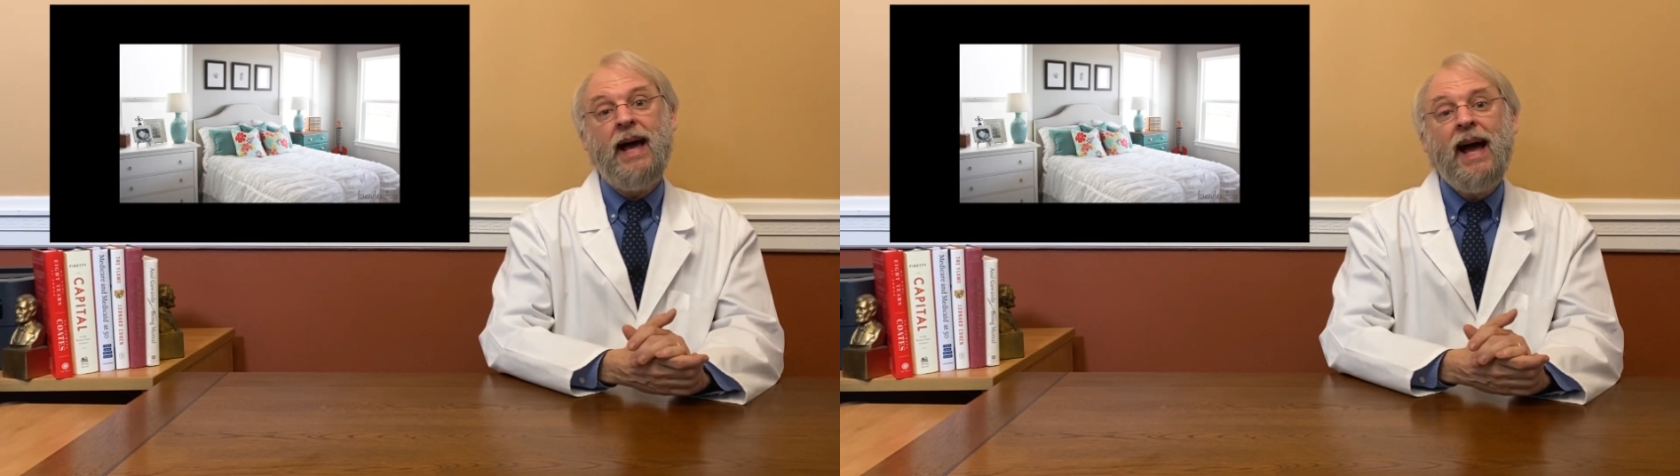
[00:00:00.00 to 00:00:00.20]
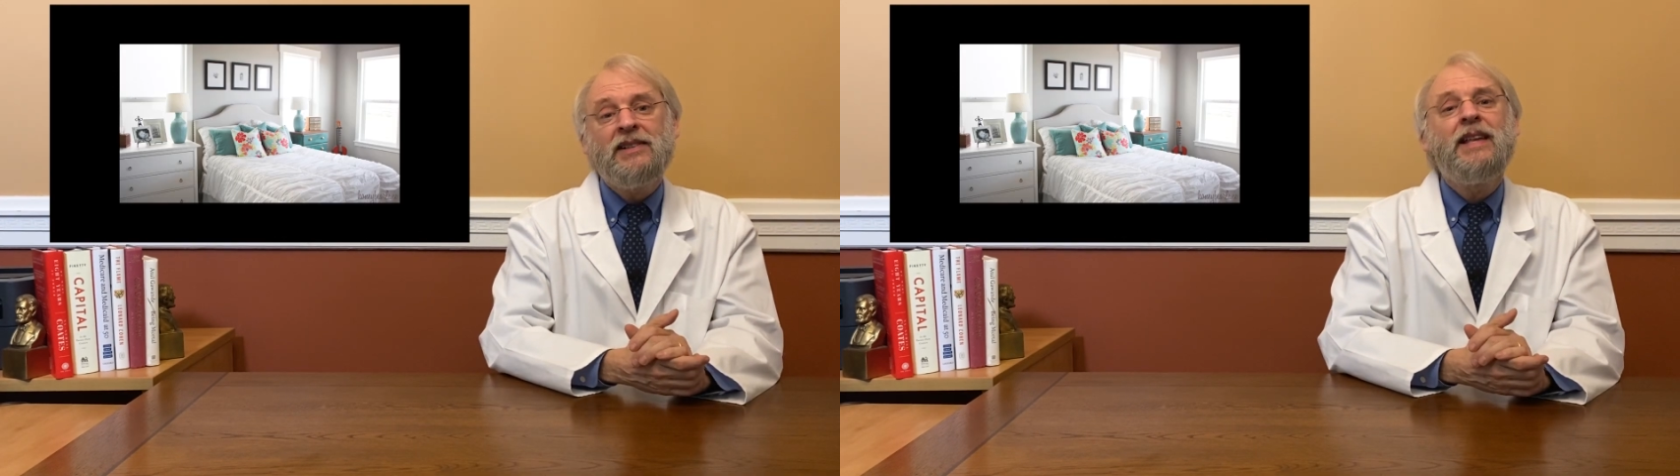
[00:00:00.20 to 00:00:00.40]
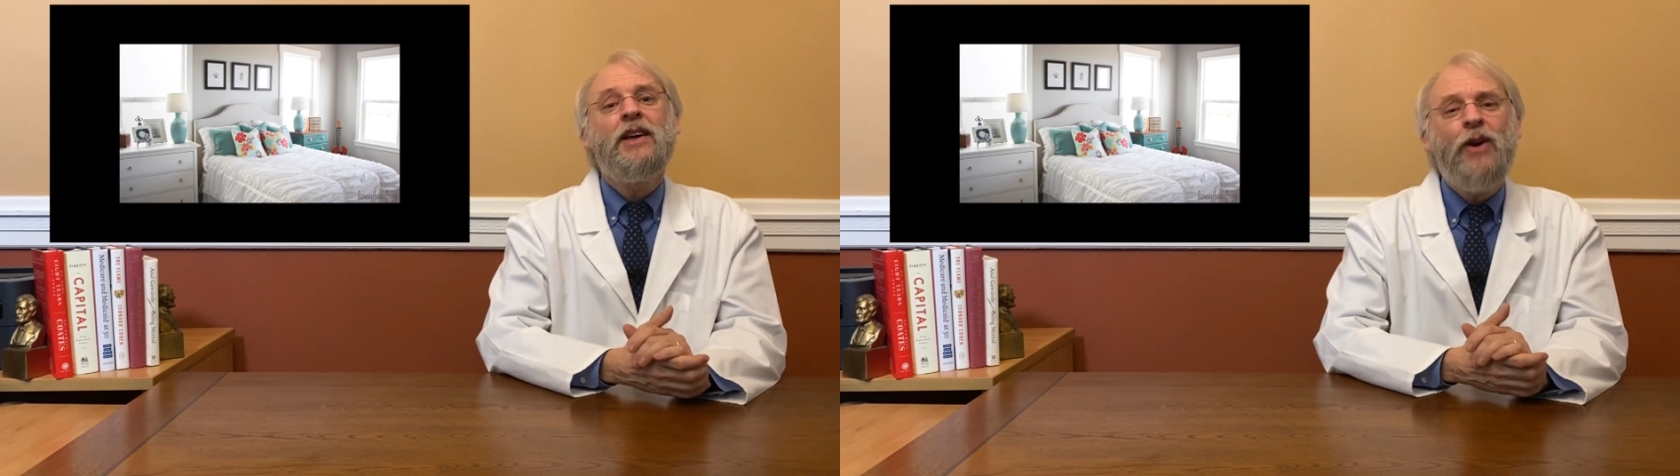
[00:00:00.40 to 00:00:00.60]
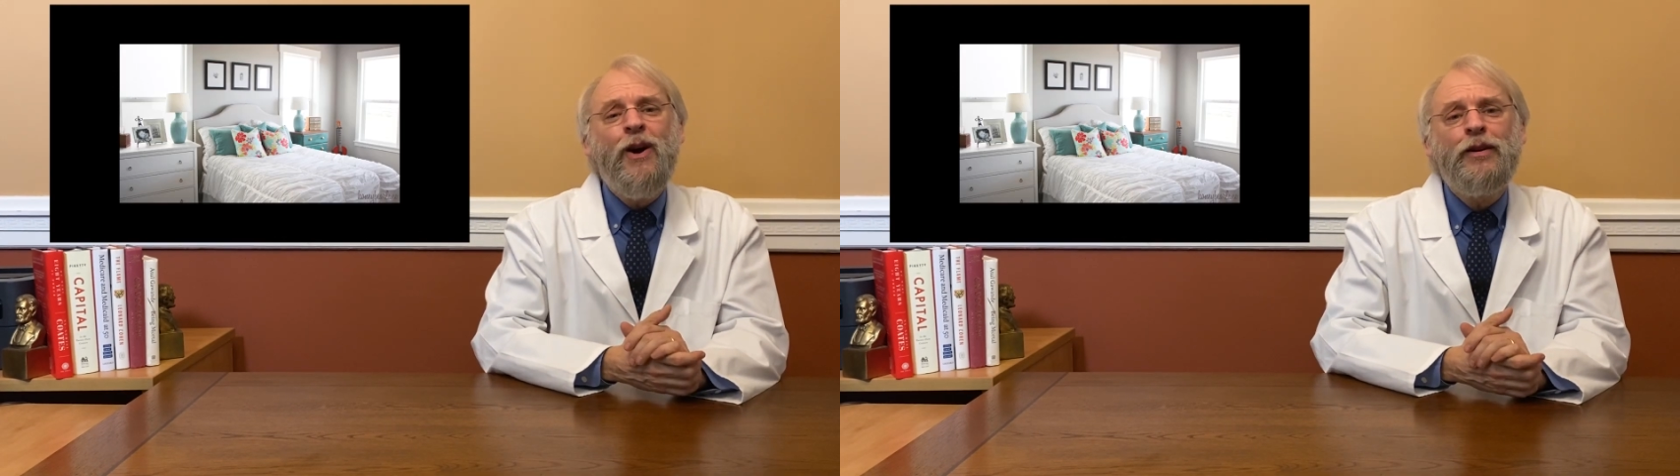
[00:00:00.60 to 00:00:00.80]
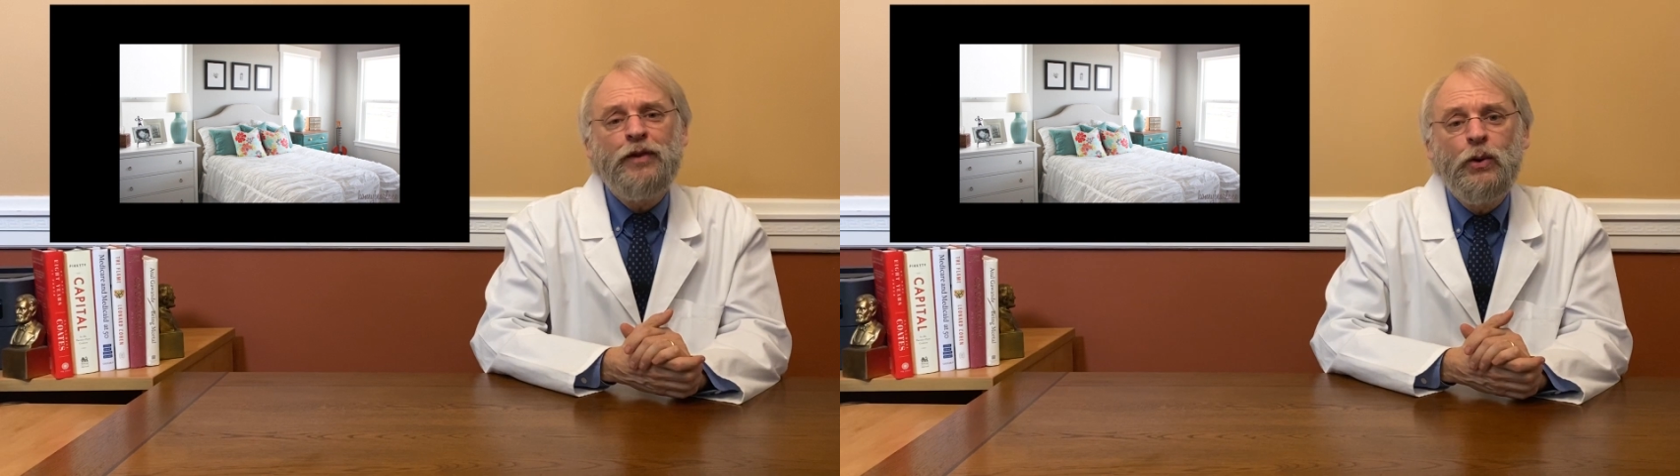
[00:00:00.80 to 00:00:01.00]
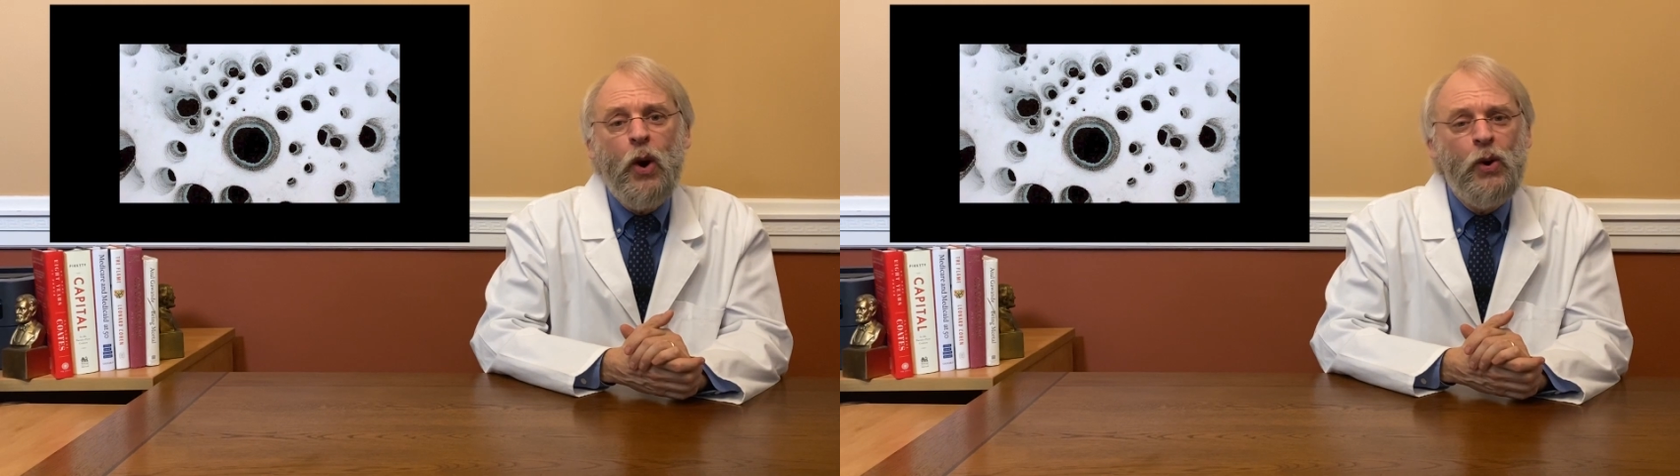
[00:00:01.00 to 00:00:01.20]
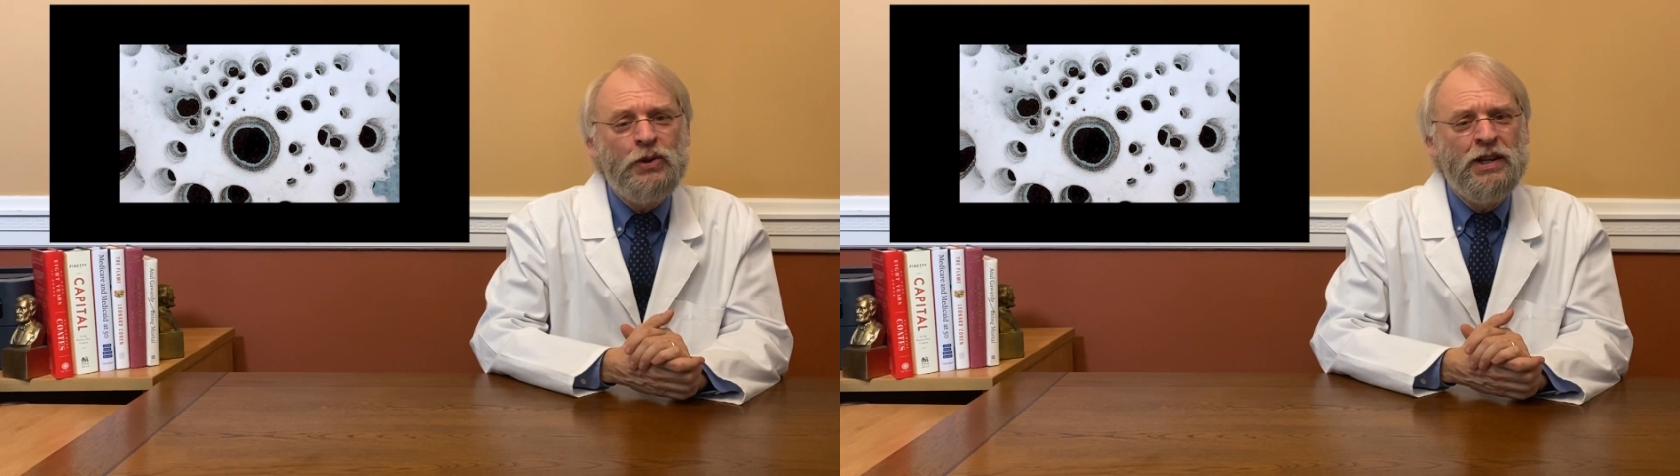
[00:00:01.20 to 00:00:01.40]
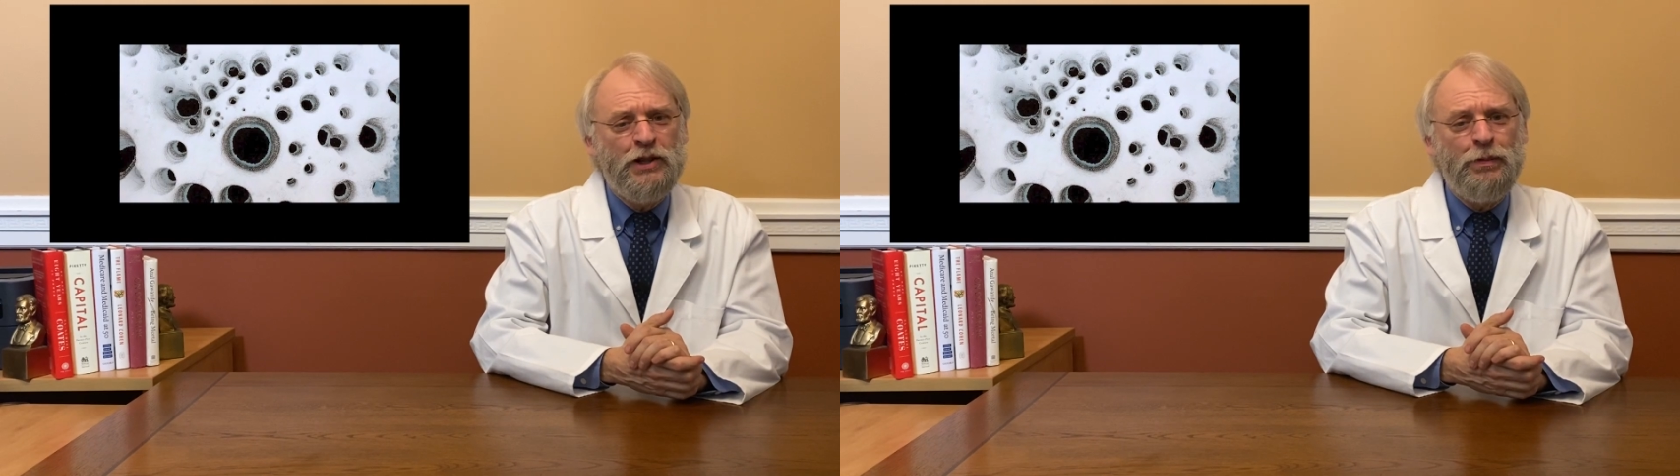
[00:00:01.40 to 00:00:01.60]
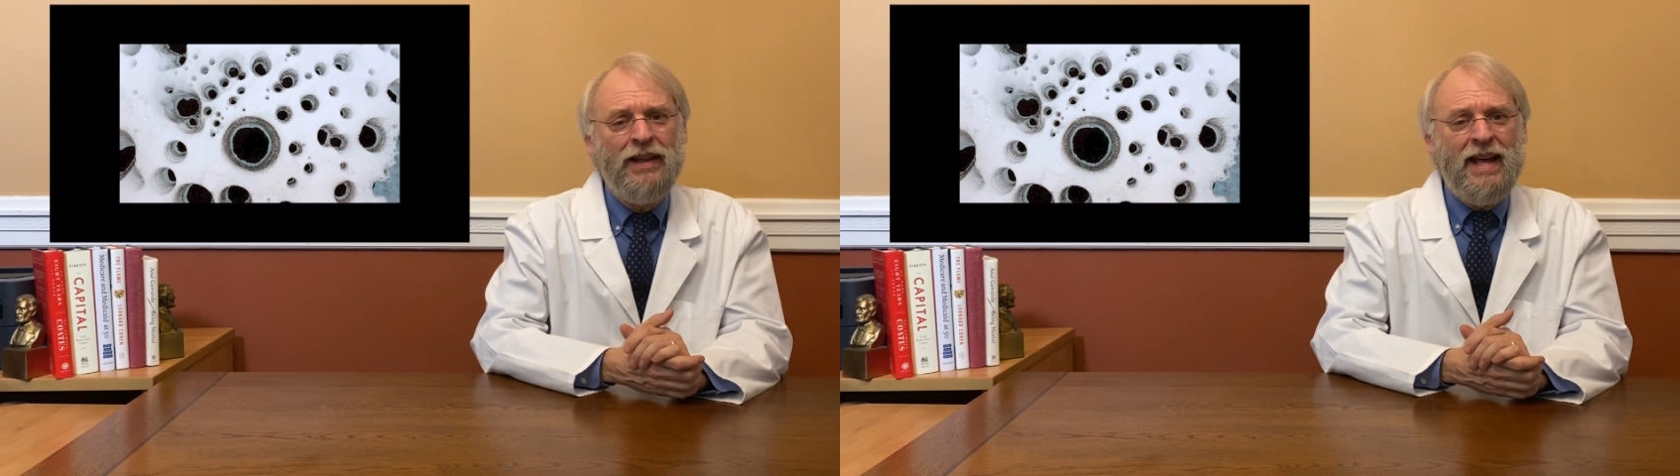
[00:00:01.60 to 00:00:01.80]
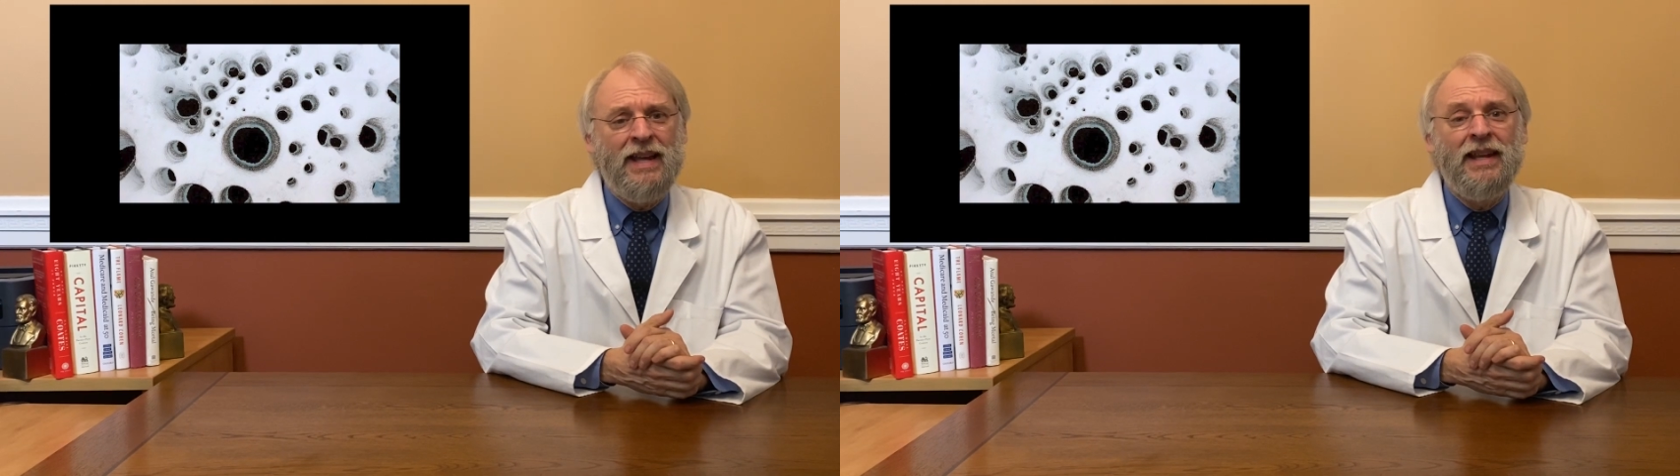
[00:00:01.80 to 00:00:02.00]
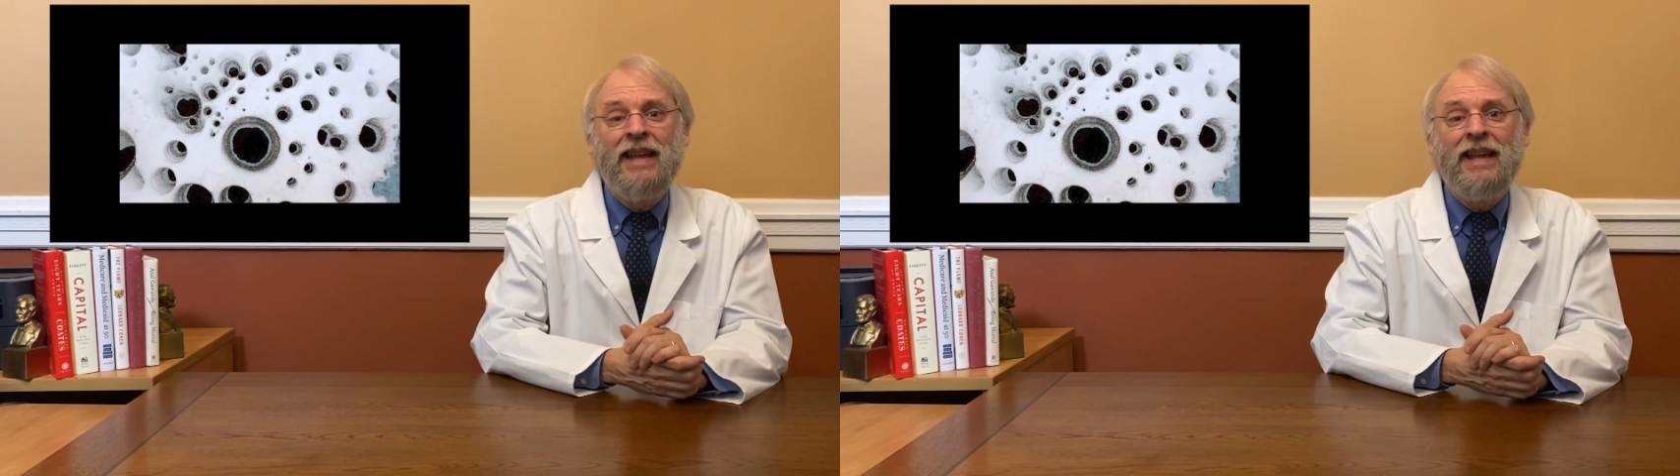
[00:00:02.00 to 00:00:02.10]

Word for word: Actually, there are a few holes in this plan,